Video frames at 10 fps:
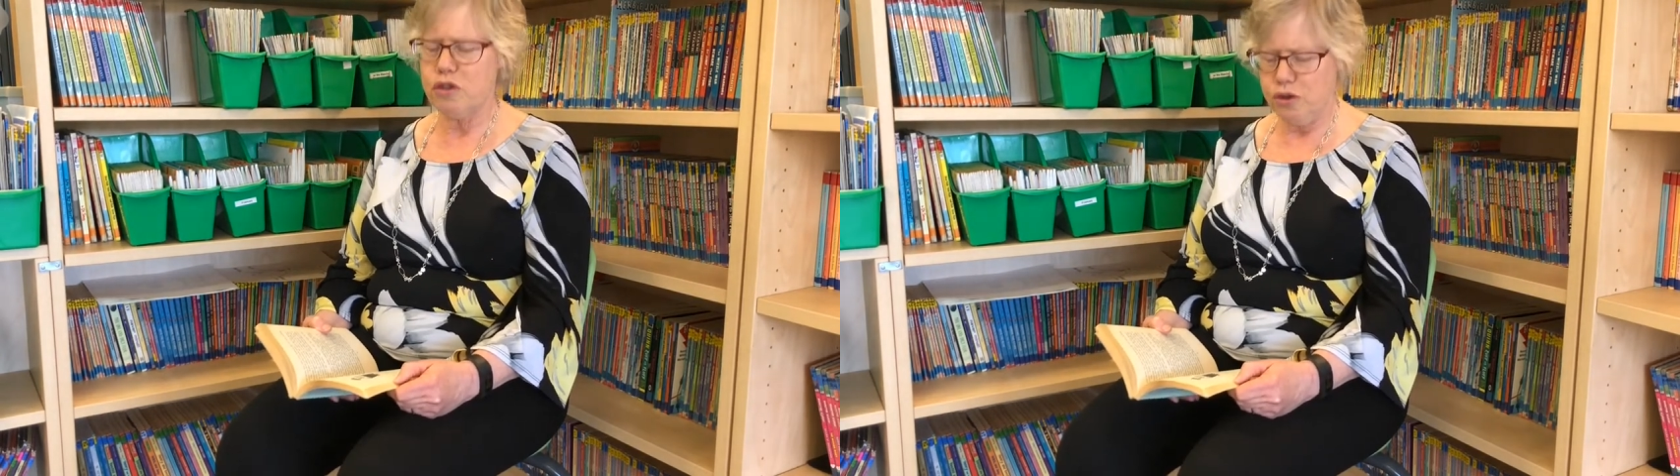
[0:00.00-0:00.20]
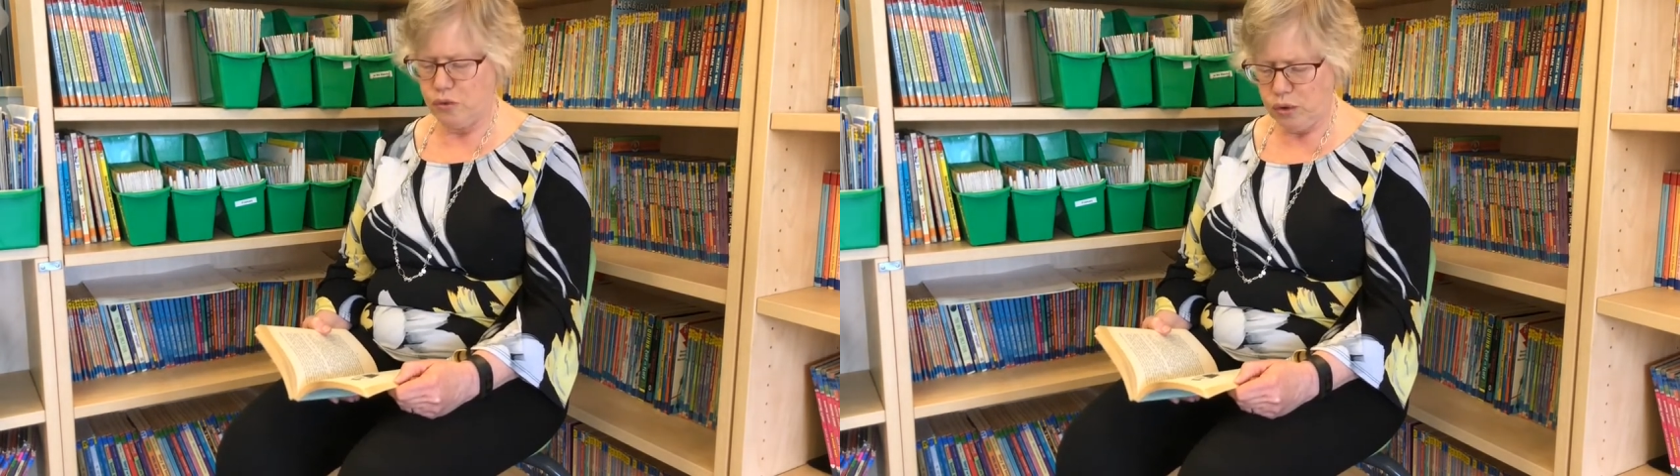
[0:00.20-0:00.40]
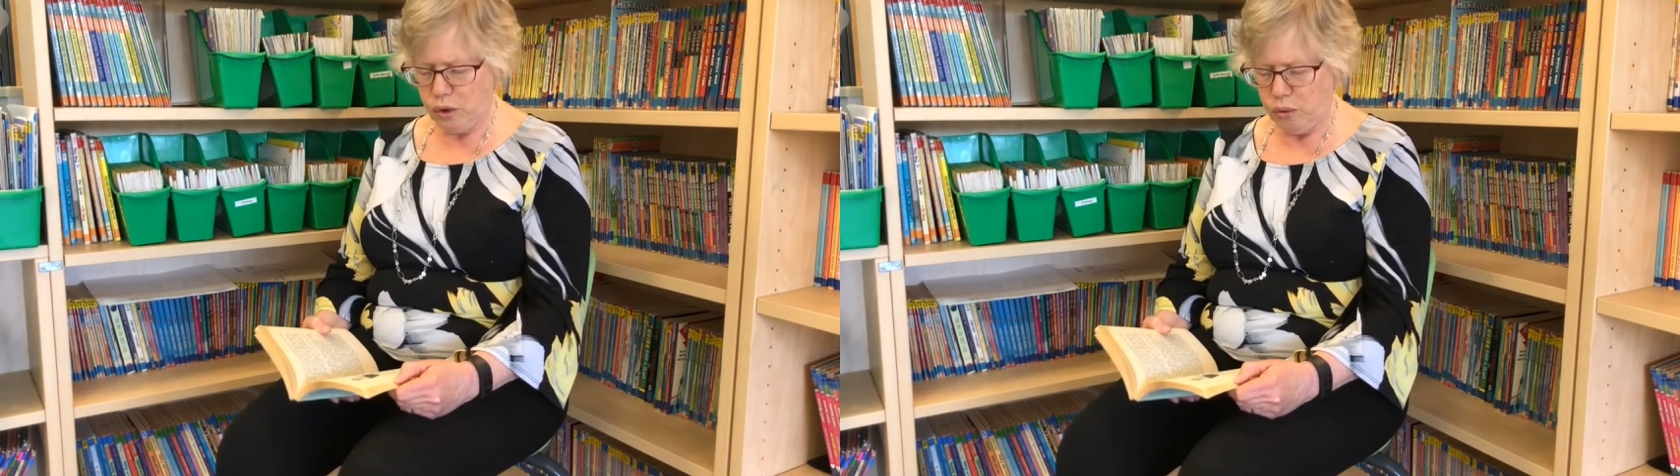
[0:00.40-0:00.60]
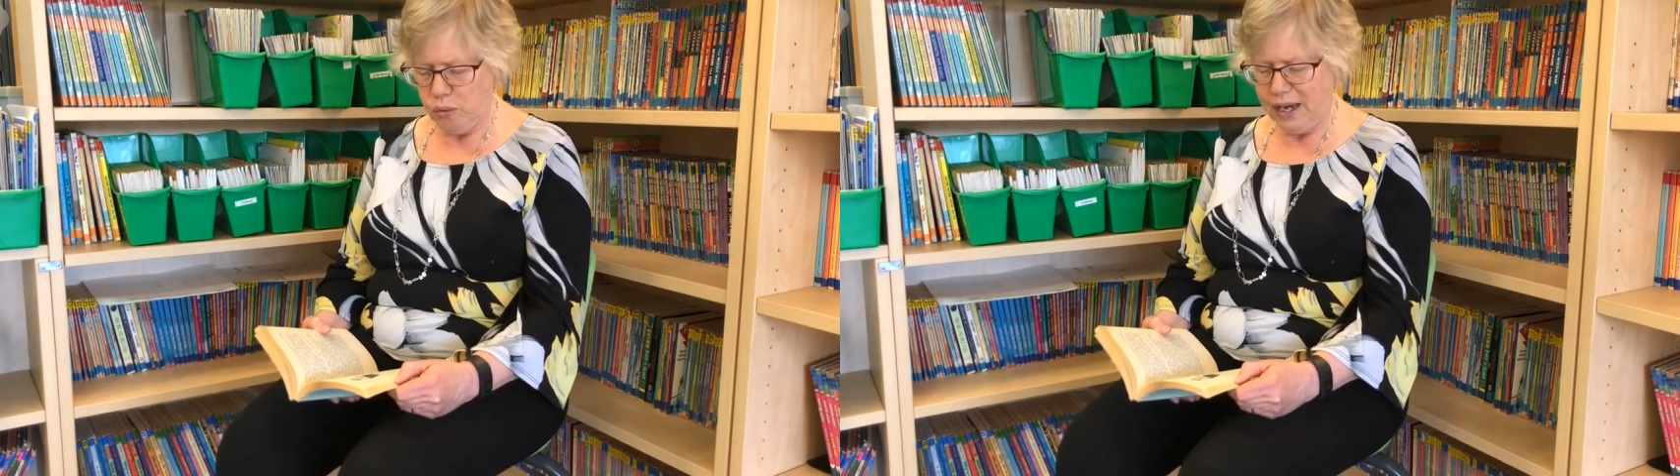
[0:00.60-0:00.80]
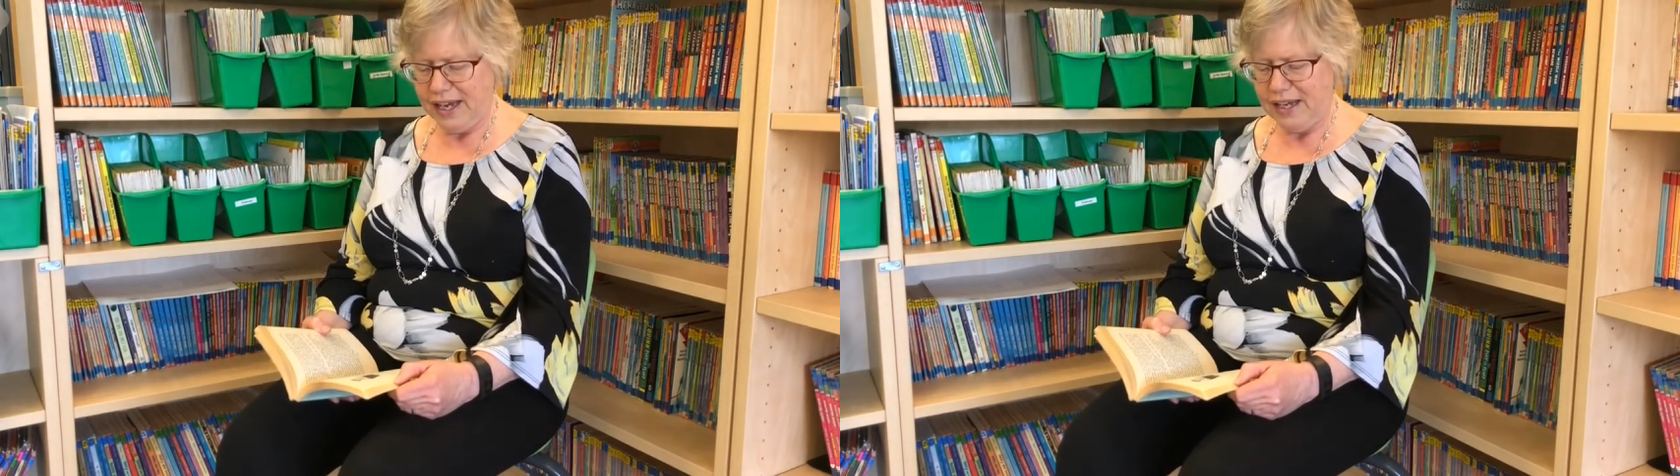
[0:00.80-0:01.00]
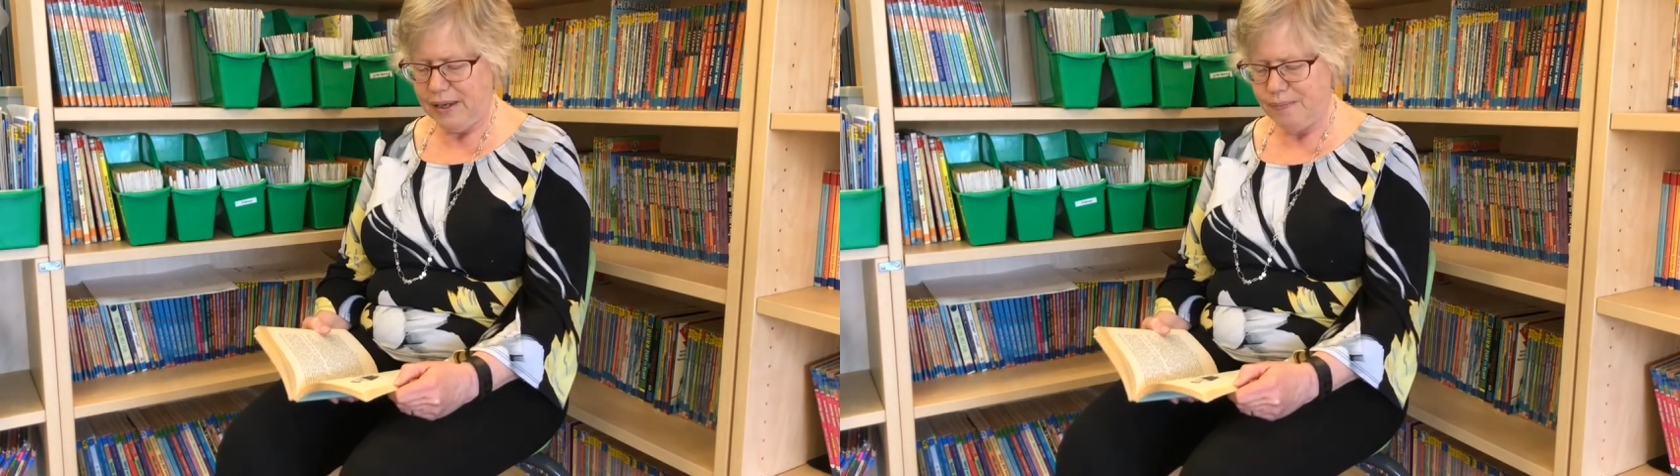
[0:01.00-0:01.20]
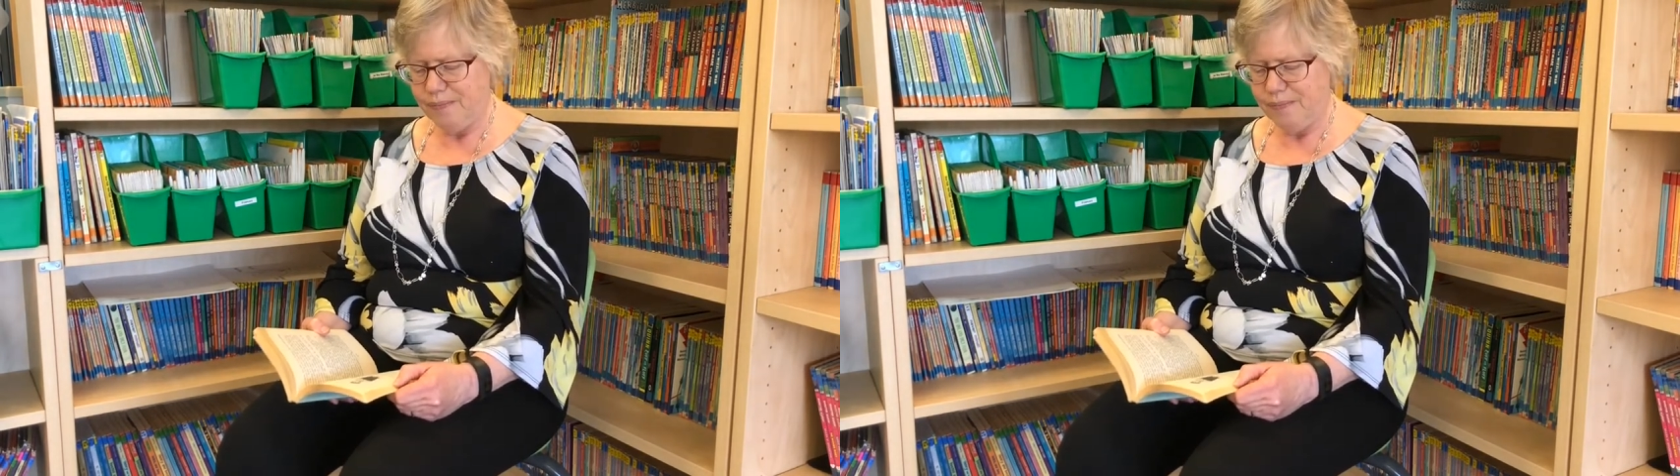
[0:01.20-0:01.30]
thorough way.